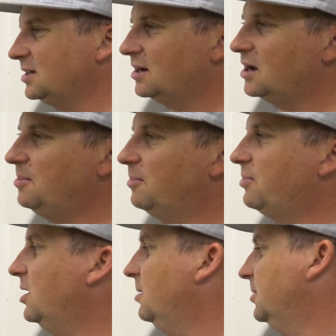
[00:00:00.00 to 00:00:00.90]
got a couple
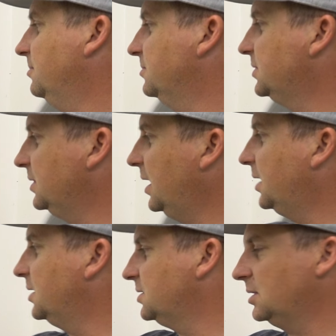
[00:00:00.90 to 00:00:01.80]
problems
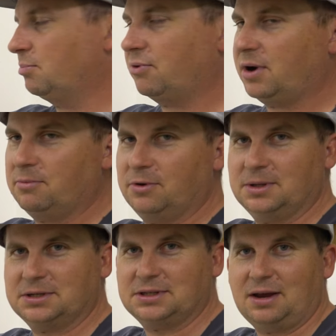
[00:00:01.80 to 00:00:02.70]
and it's in the prime
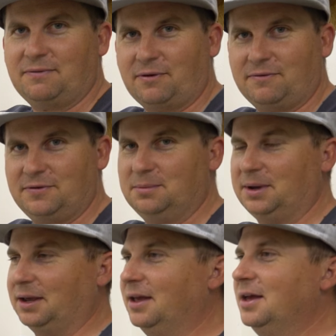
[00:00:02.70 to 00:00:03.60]
real estate for
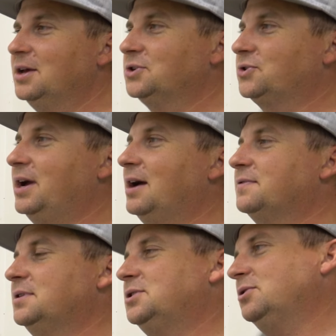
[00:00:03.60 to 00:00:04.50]
filming. So I have
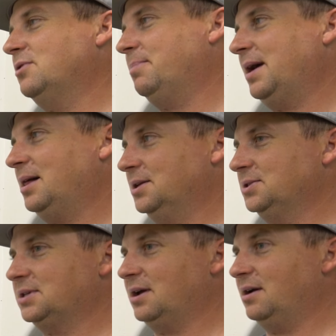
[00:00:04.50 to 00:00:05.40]
to do a
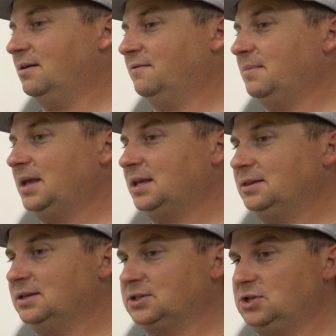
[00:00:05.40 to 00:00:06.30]
balance of making
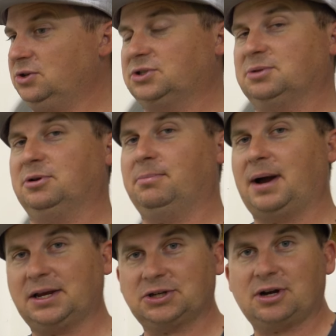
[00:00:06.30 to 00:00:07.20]
this a usable
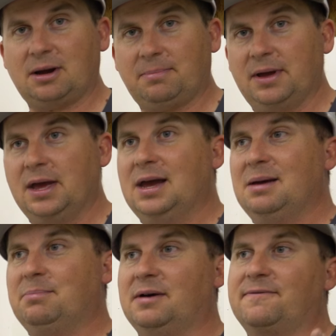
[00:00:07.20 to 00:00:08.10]
bike shop,
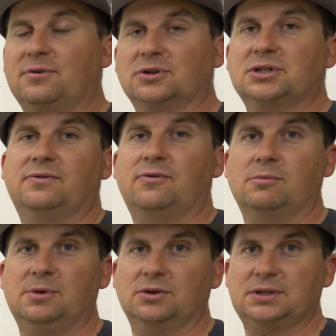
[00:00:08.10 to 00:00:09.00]
but first and
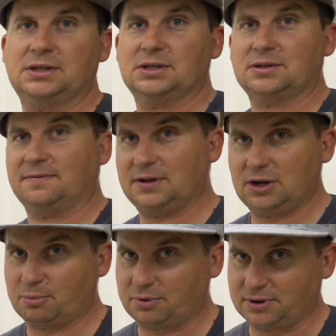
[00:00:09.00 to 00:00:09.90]
foremost, this is a
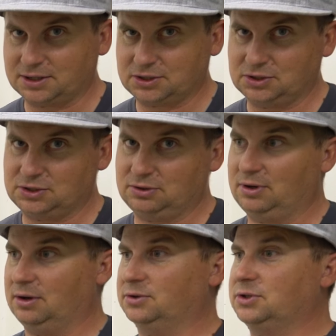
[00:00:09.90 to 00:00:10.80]
video production
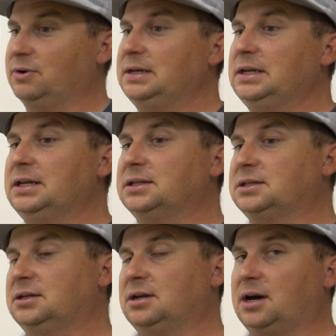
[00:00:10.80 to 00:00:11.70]
studio. So I need it
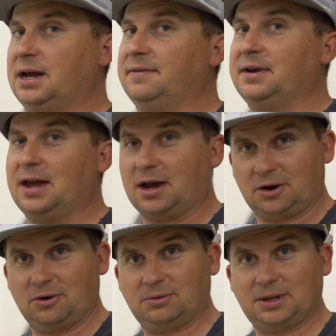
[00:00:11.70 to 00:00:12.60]
to not have an
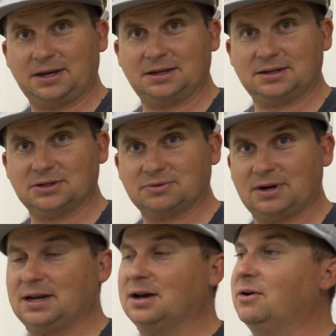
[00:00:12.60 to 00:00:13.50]
echo like it does
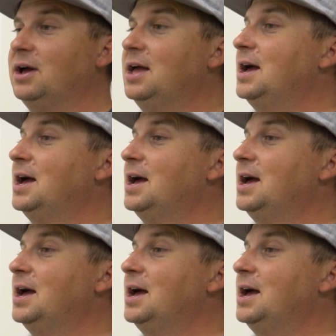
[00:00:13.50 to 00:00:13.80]
right now.